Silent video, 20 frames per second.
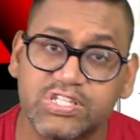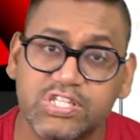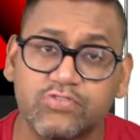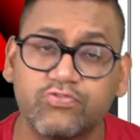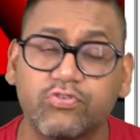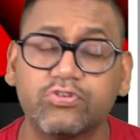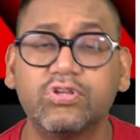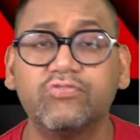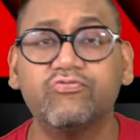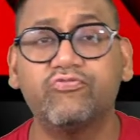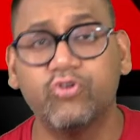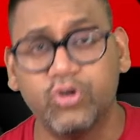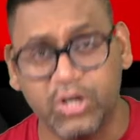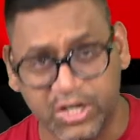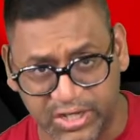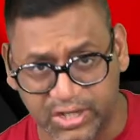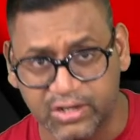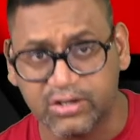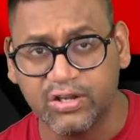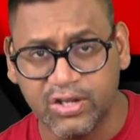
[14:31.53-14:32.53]
for the full
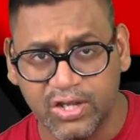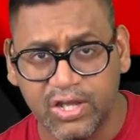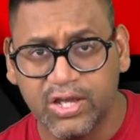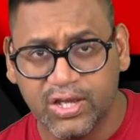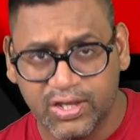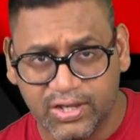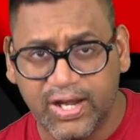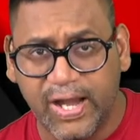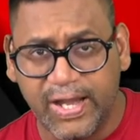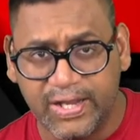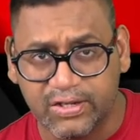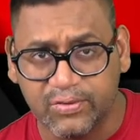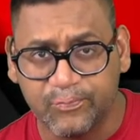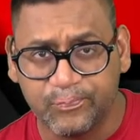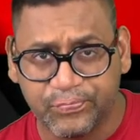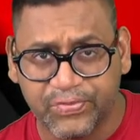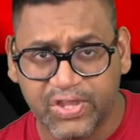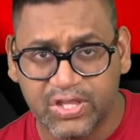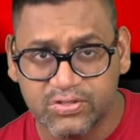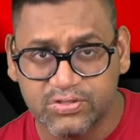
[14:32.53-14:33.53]
year, right?
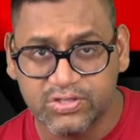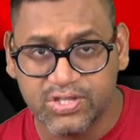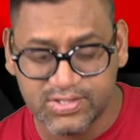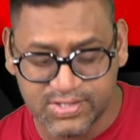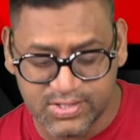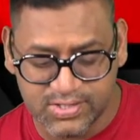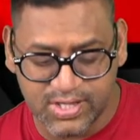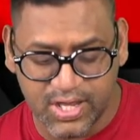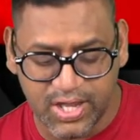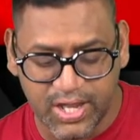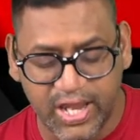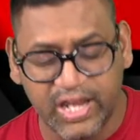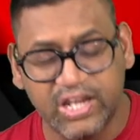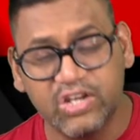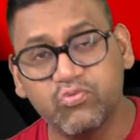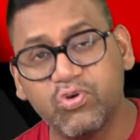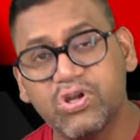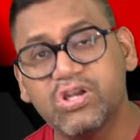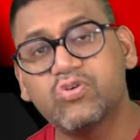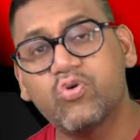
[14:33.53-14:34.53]
This is the
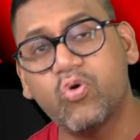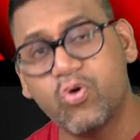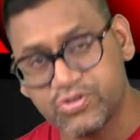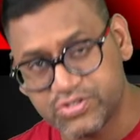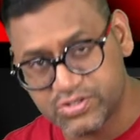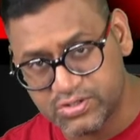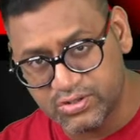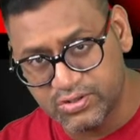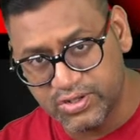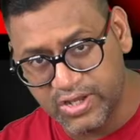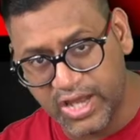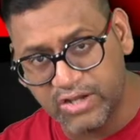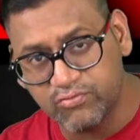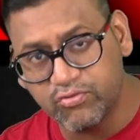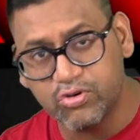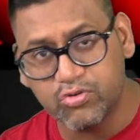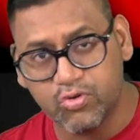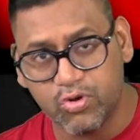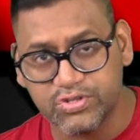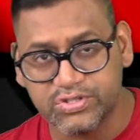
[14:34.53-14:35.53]
annual cost,
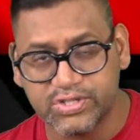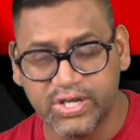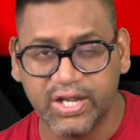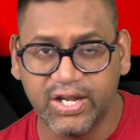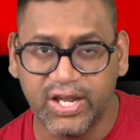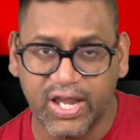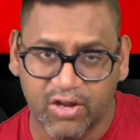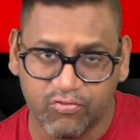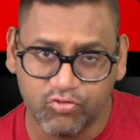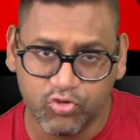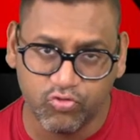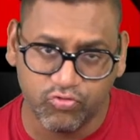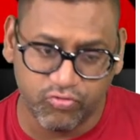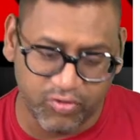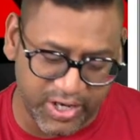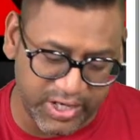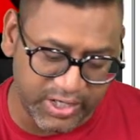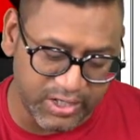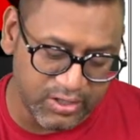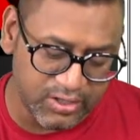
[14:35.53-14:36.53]
and I have to
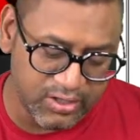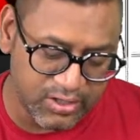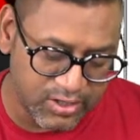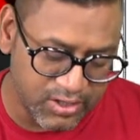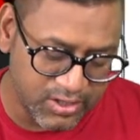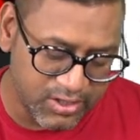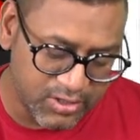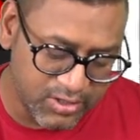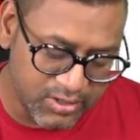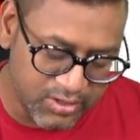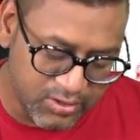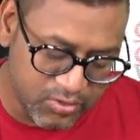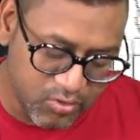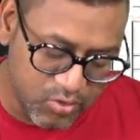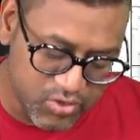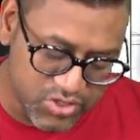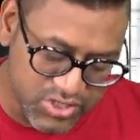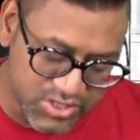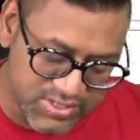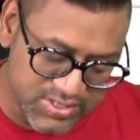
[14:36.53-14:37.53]
find,
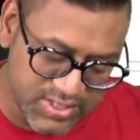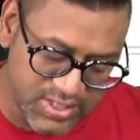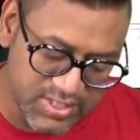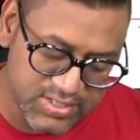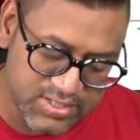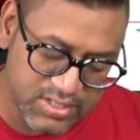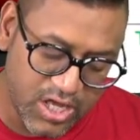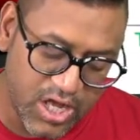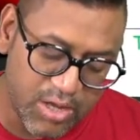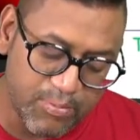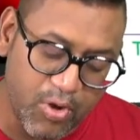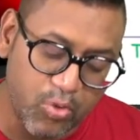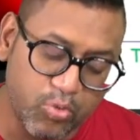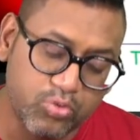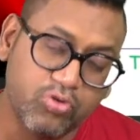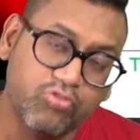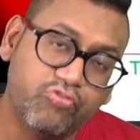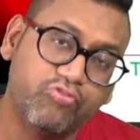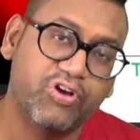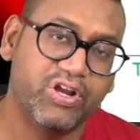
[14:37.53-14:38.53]
question says amount
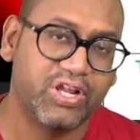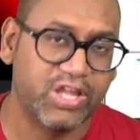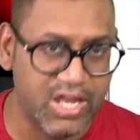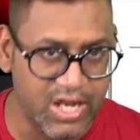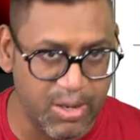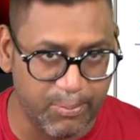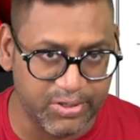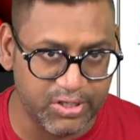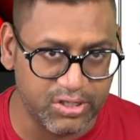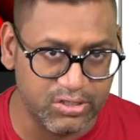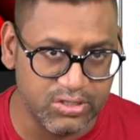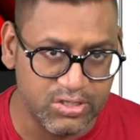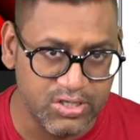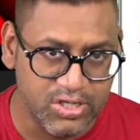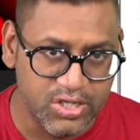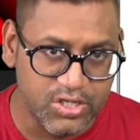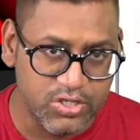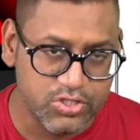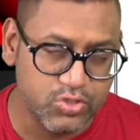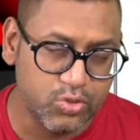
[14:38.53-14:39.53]
of working capital.
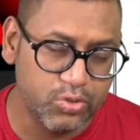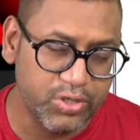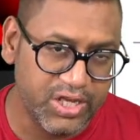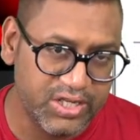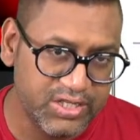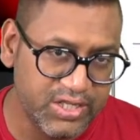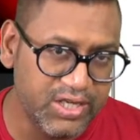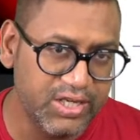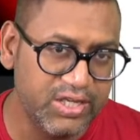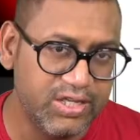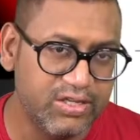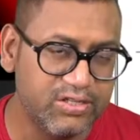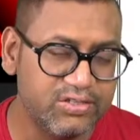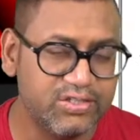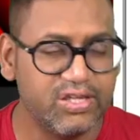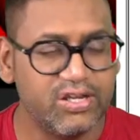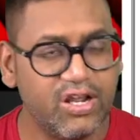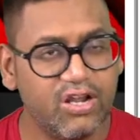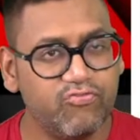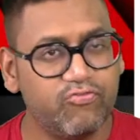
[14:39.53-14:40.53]
So in a year there
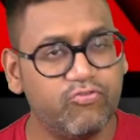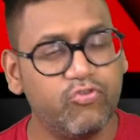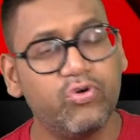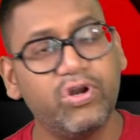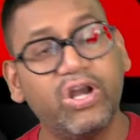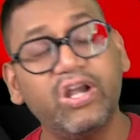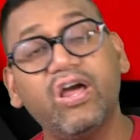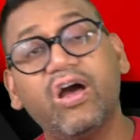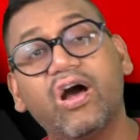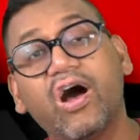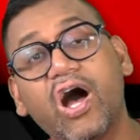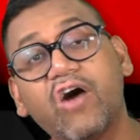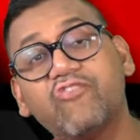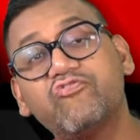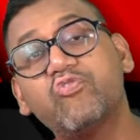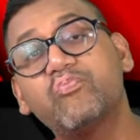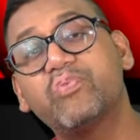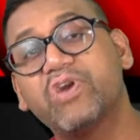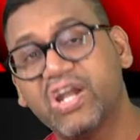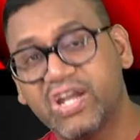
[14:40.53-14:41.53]
are 4.5
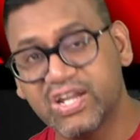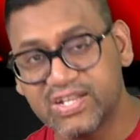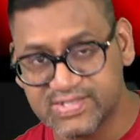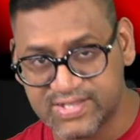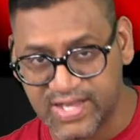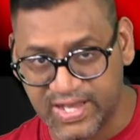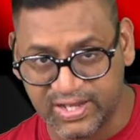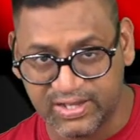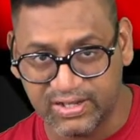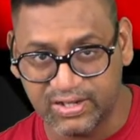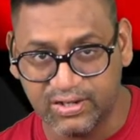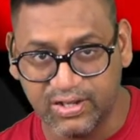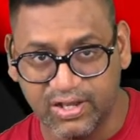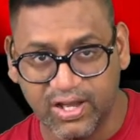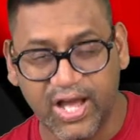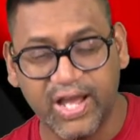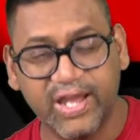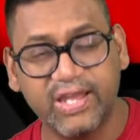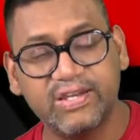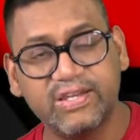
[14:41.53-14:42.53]
operating cycle.
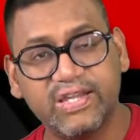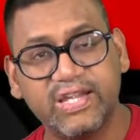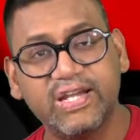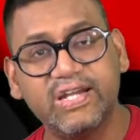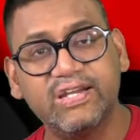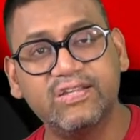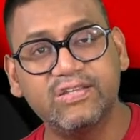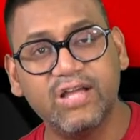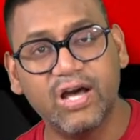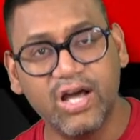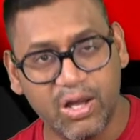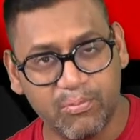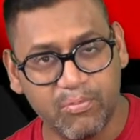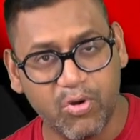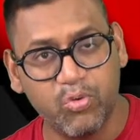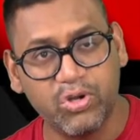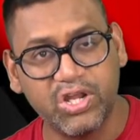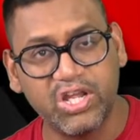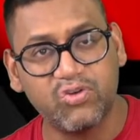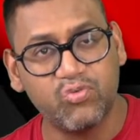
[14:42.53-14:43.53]
I need the amount
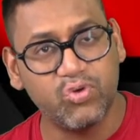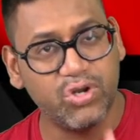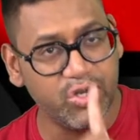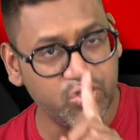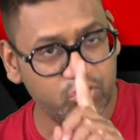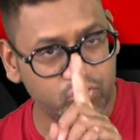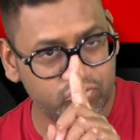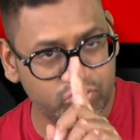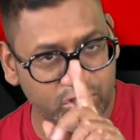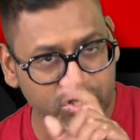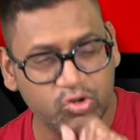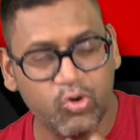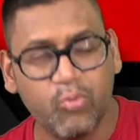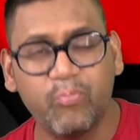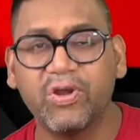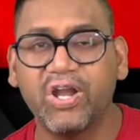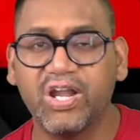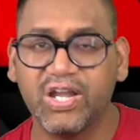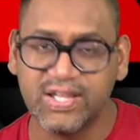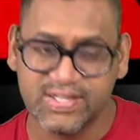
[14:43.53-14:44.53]
equivalent to one
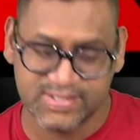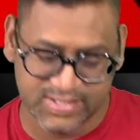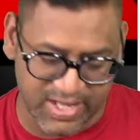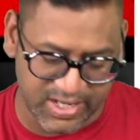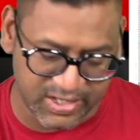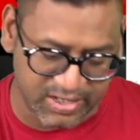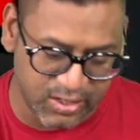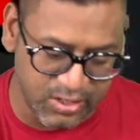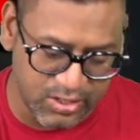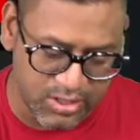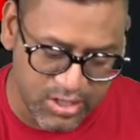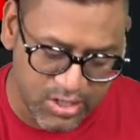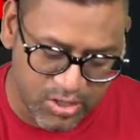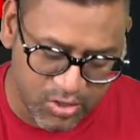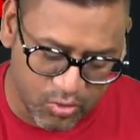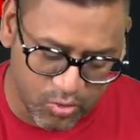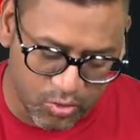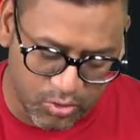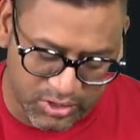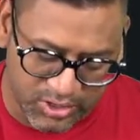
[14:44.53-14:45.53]
operating cycle
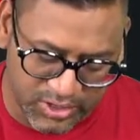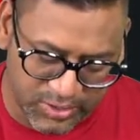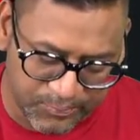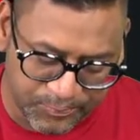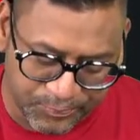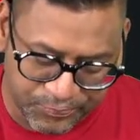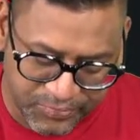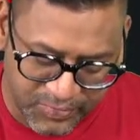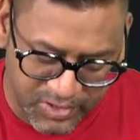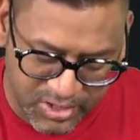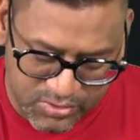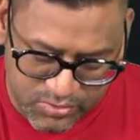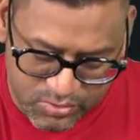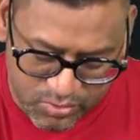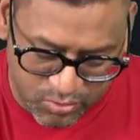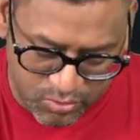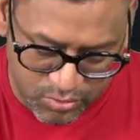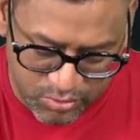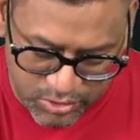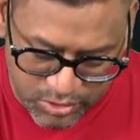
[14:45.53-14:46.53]
only.
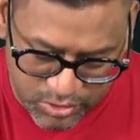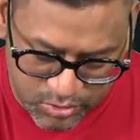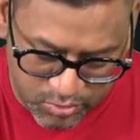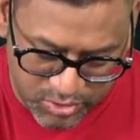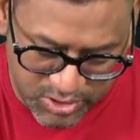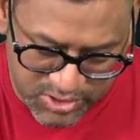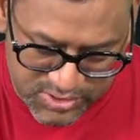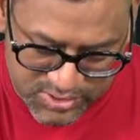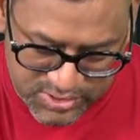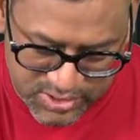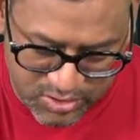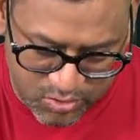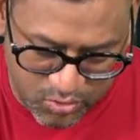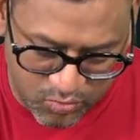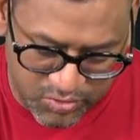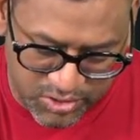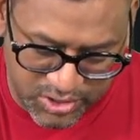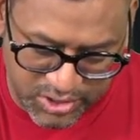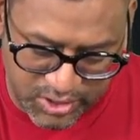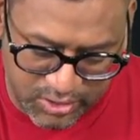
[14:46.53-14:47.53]
So you can see over
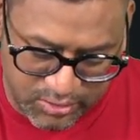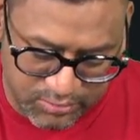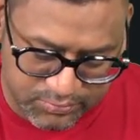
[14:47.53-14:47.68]
here,